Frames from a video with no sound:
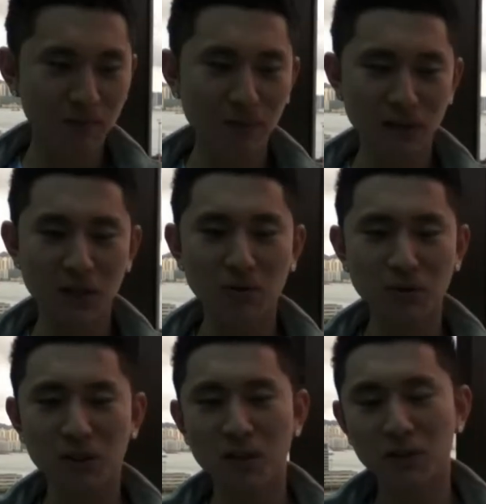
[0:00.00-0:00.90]
As I was
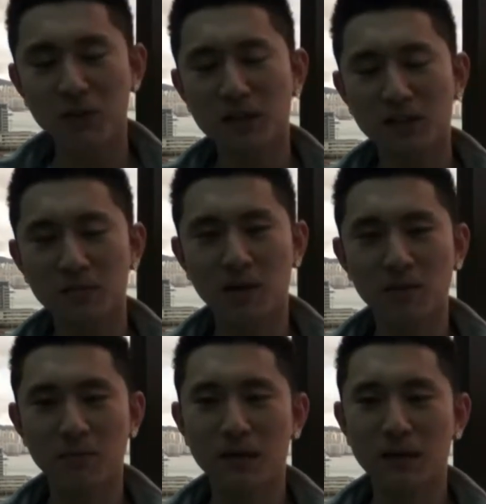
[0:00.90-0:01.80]
telling you guys about
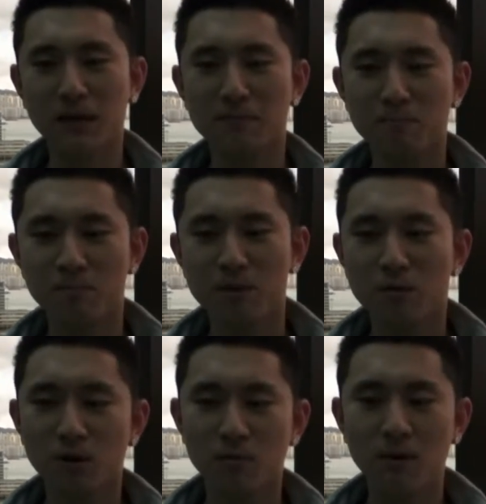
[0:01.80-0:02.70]
my
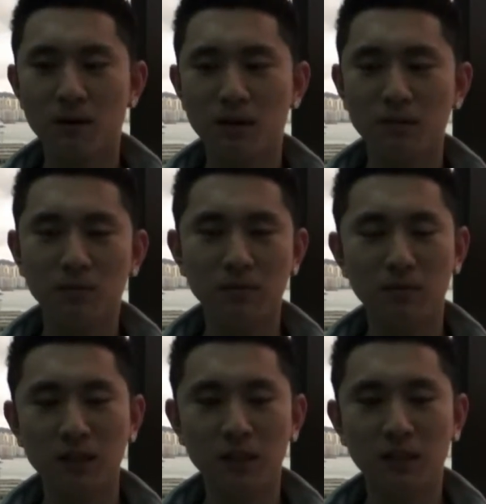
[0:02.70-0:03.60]
one of my
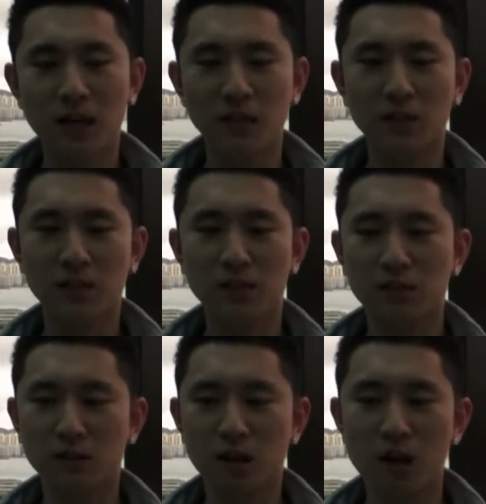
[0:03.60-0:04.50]
daily tasks,
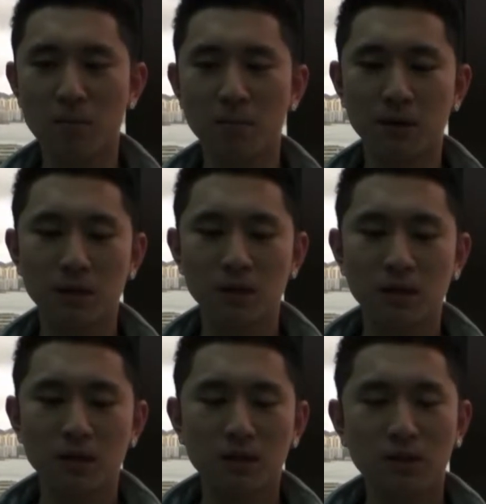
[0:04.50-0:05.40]
the top
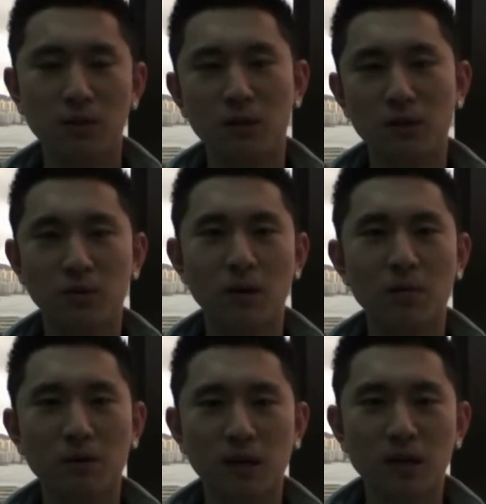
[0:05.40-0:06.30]
200
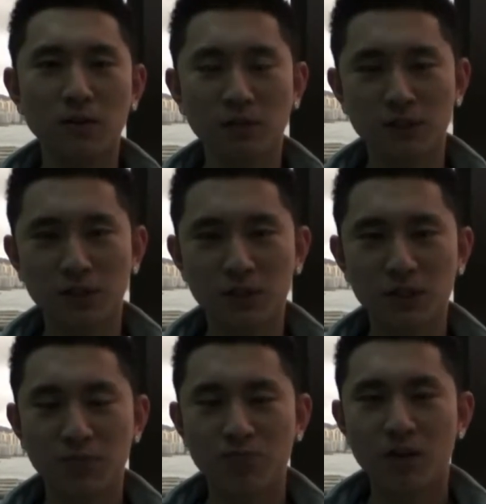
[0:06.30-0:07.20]
Weibo account research.
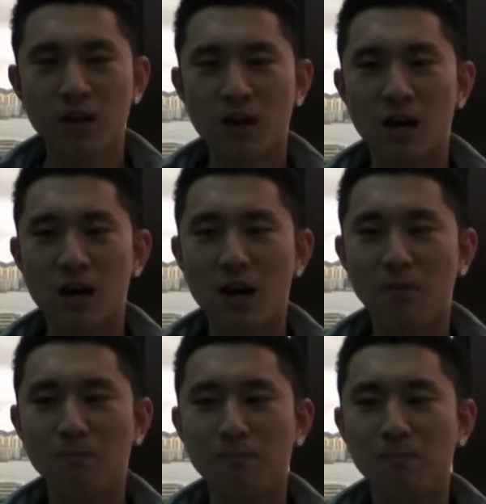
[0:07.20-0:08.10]

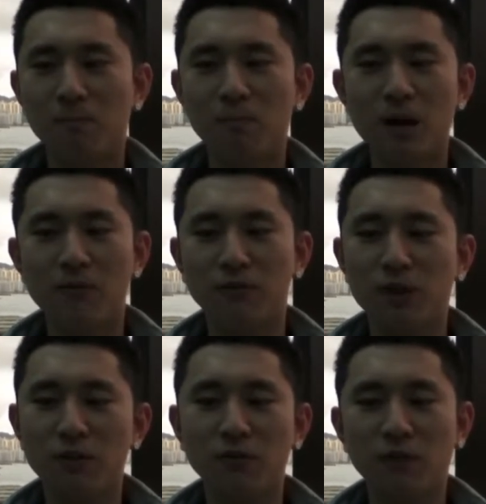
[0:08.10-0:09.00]
Um, after
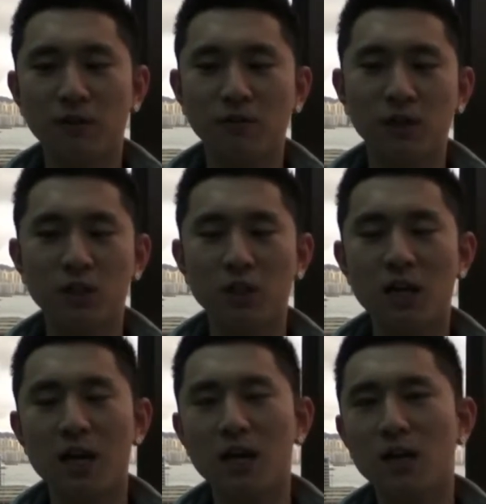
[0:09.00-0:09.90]
I, I finished
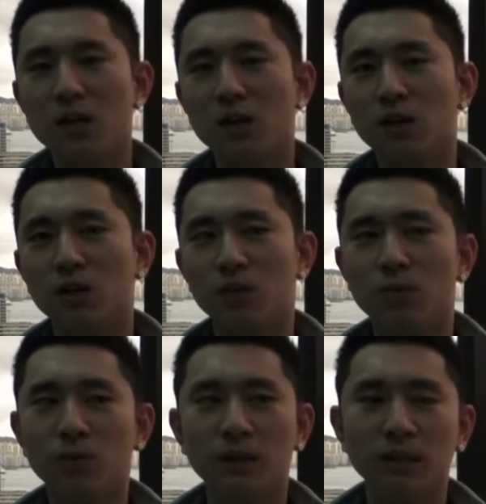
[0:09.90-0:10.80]
that,
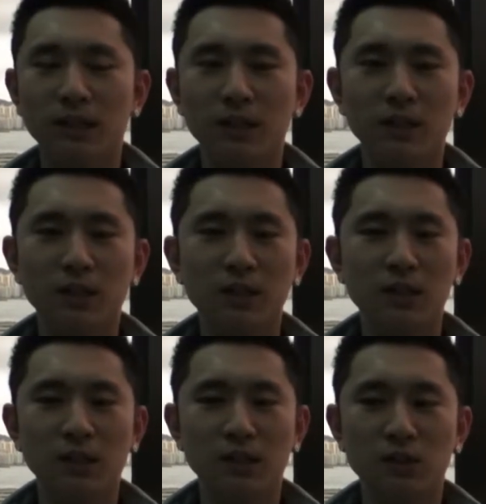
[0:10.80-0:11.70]
a week later,
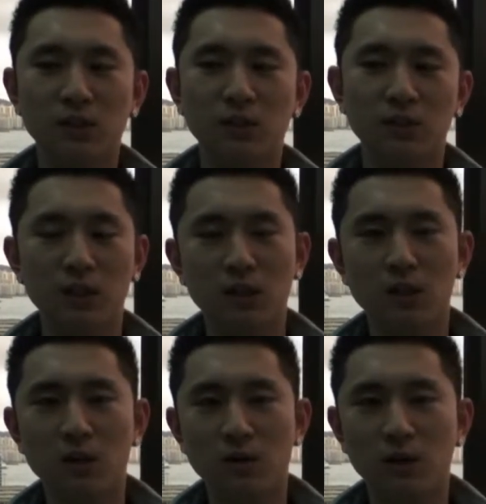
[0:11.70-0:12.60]
as the
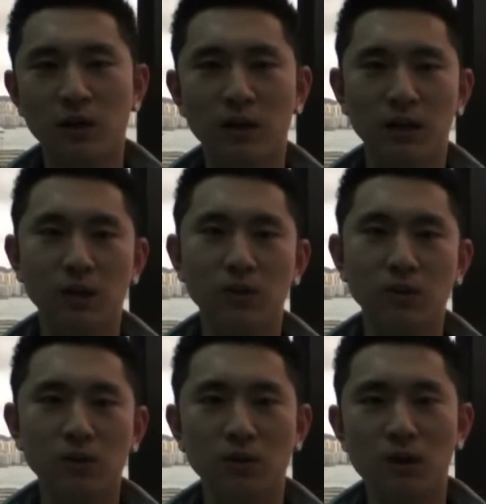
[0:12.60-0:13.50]
CEO and
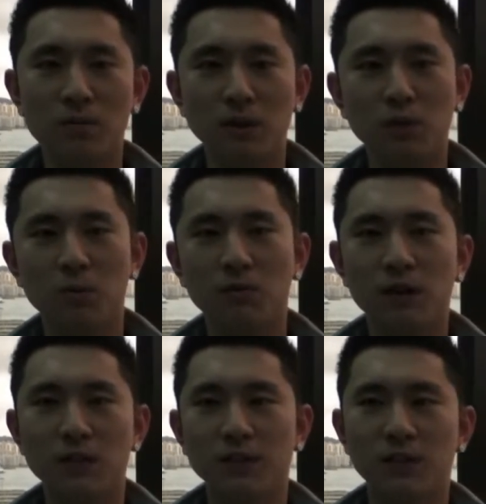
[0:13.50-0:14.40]
also along with my
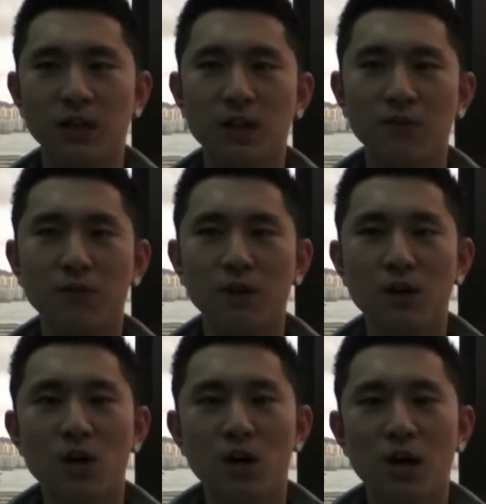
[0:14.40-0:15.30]
supervisor have